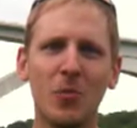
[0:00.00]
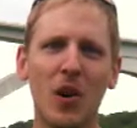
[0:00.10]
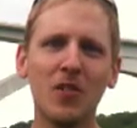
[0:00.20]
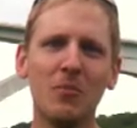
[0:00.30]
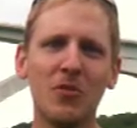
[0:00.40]
and
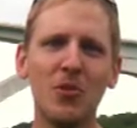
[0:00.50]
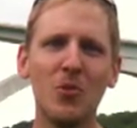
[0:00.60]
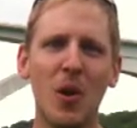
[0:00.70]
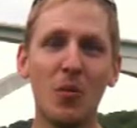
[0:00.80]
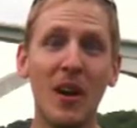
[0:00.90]
welcome
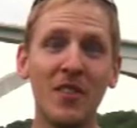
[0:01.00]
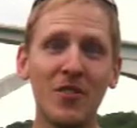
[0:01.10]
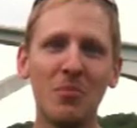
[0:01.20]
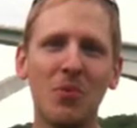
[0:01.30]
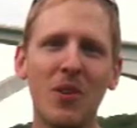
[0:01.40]
to A Run
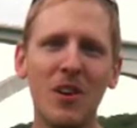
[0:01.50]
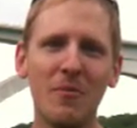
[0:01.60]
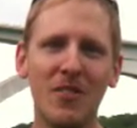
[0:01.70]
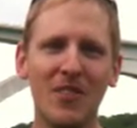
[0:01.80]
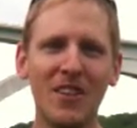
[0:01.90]

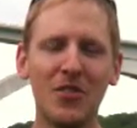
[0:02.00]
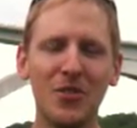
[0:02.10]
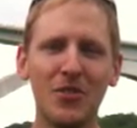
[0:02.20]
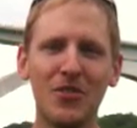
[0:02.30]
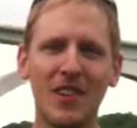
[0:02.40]
Supreme
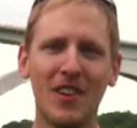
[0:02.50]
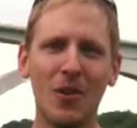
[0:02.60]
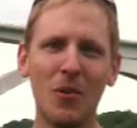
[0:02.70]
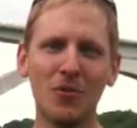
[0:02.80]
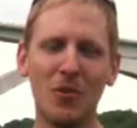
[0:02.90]
Adventures in
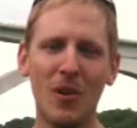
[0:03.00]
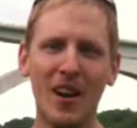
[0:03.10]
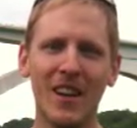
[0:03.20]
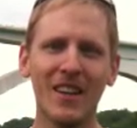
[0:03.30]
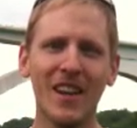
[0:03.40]
Ultra
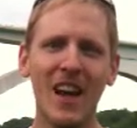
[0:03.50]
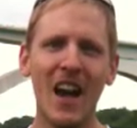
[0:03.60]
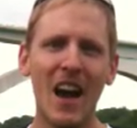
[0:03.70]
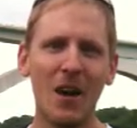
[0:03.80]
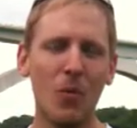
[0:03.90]
Running,
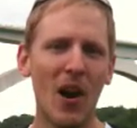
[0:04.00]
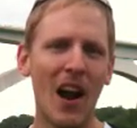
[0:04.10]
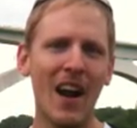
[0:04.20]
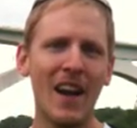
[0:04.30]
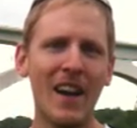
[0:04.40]
where
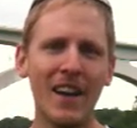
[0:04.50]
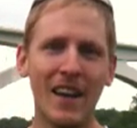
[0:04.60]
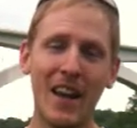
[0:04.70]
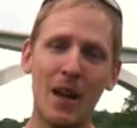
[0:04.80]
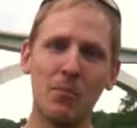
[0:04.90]
I
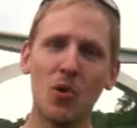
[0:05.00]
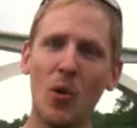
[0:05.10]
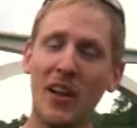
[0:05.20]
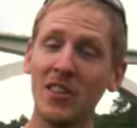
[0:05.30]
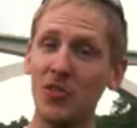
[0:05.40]
am
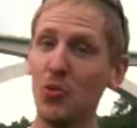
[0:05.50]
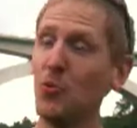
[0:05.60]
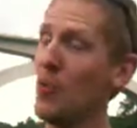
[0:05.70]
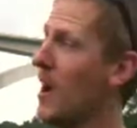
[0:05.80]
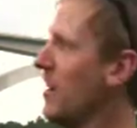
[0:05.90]
going
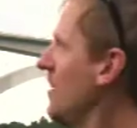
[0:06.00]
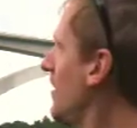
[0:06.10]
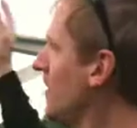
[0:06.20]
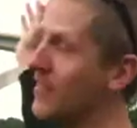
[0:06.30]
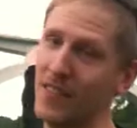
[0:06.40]
to run
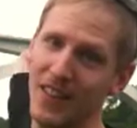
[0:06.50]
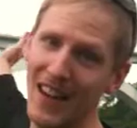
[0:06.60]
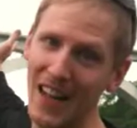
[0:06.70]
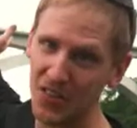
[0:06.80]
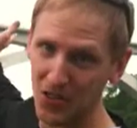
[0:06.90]
the
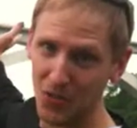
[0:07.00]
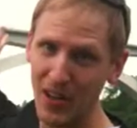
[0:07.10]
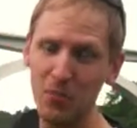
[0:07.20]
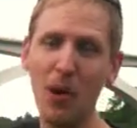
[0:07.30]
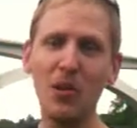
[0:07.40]
Natchez
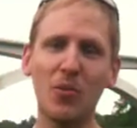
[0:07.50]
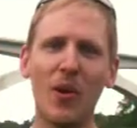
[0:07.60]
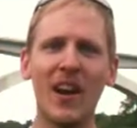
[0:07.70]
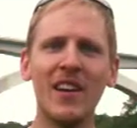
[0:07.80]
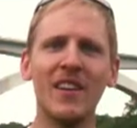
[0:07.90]
Trace
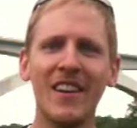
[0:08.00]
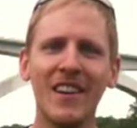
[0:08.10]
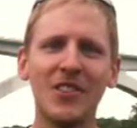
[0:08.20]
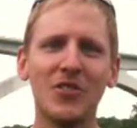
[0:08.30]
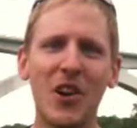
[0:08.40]
Parkway
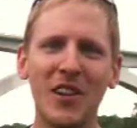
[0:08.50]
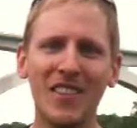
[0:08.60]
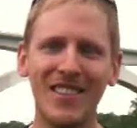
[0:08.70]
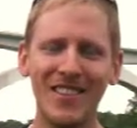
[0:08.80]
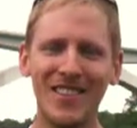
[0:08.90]

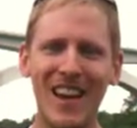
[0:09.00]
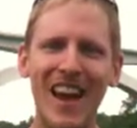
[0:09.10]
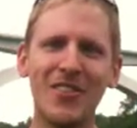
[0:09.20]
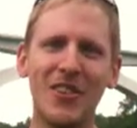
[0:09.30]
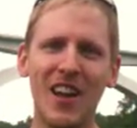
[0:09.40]
starting this
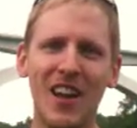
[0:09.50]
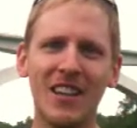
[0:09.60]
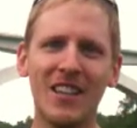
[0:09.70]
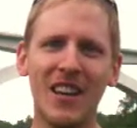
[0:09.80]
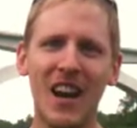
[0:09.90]

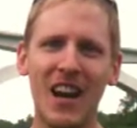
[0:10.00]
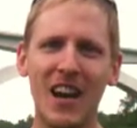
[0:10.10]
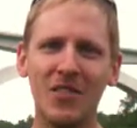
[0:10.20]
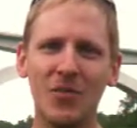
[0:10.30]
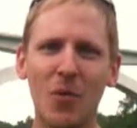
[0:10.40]
Saturday.
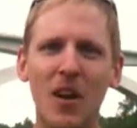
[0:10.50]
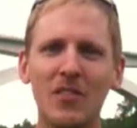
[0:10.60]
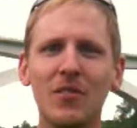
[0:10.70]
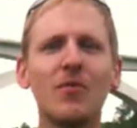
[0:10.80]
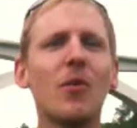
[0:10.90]
It's
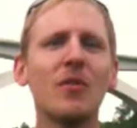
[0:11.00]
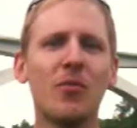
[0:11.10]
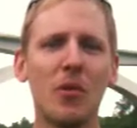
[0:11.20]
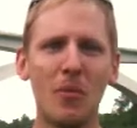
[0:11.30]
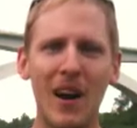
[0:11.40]

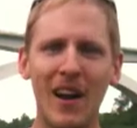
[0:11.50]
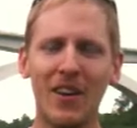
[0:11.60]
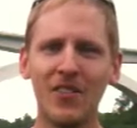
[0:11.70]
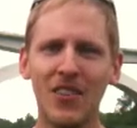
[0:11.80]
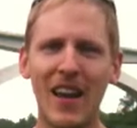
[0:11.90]
444
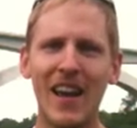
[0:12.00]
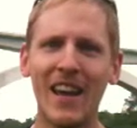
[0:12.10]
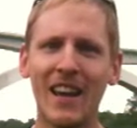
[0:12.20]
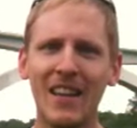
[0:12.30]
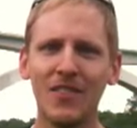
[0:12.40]
miles,
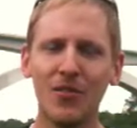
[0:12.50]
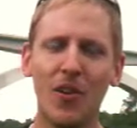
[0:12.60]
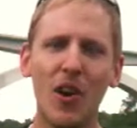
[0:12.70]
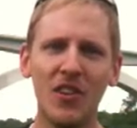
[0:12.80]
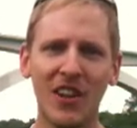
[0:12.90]
and as
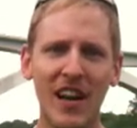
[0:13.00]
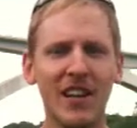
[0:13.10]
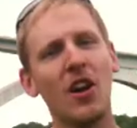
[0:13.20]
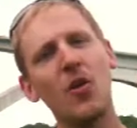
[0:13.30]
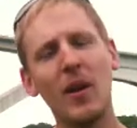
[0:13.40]
far as
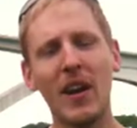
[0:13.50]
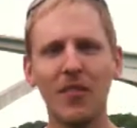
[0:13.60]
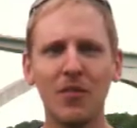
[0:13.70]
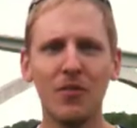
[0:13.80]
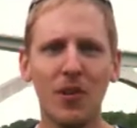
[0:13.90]
I know, and
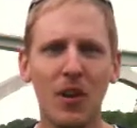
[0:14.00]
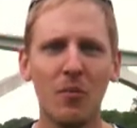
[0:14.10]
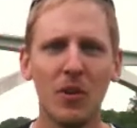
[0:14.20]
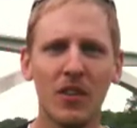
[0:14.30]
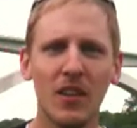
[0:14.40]
I've
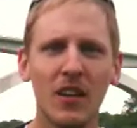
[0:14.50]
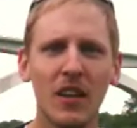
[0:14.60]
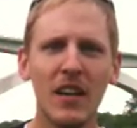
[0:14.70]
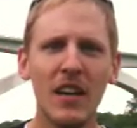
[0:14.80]
confirmed with the